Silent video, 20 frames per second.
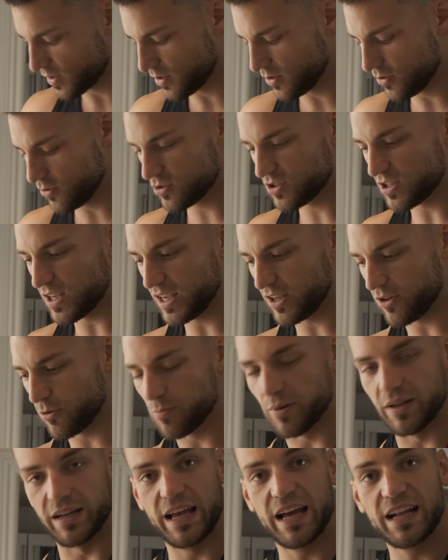you take your
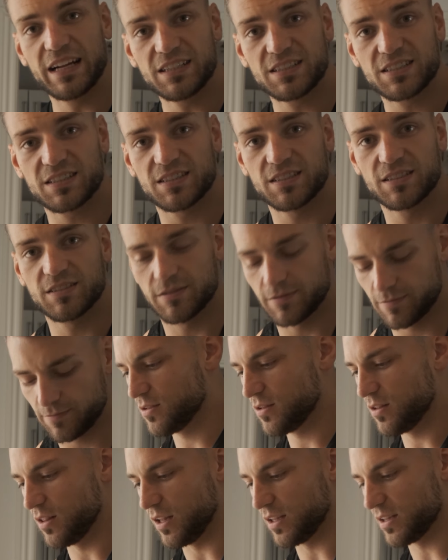bananas,
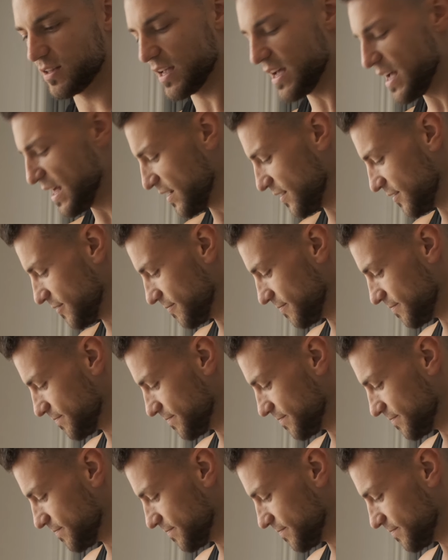like that,